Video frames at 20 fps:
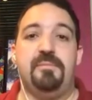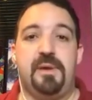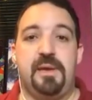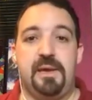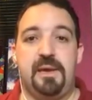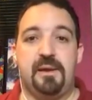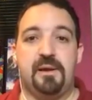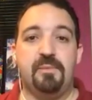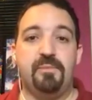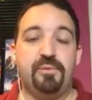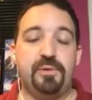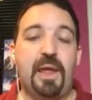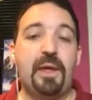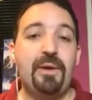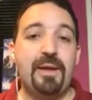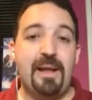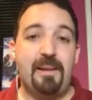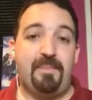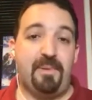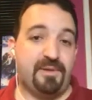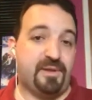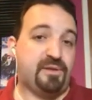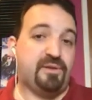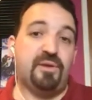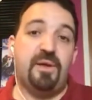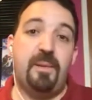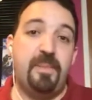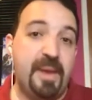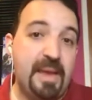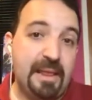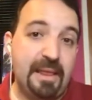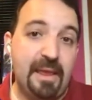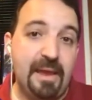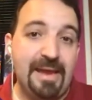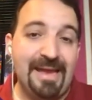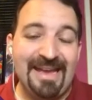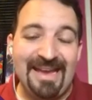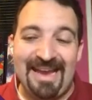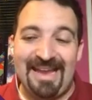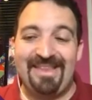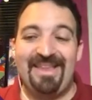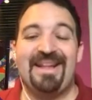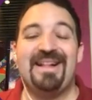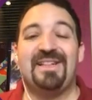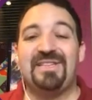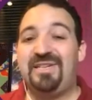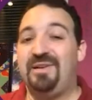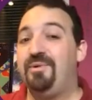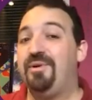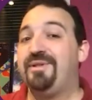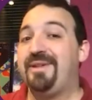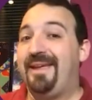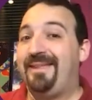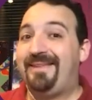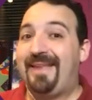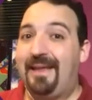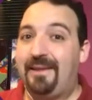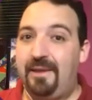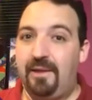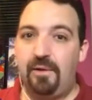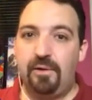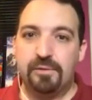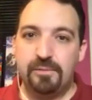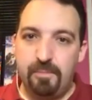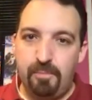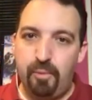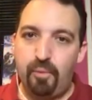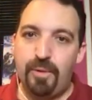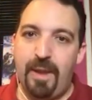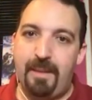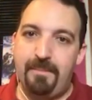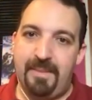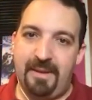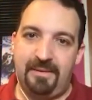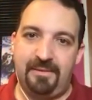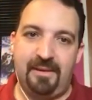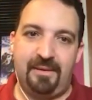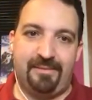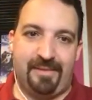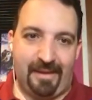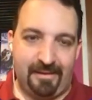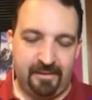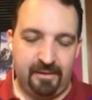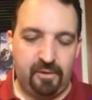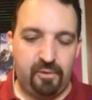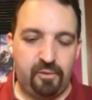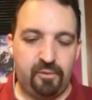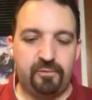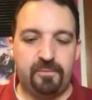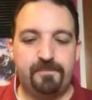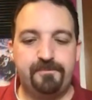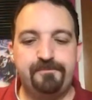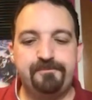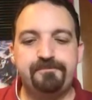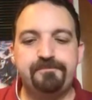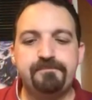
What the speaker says: my computer runs it, and it generates purely static files.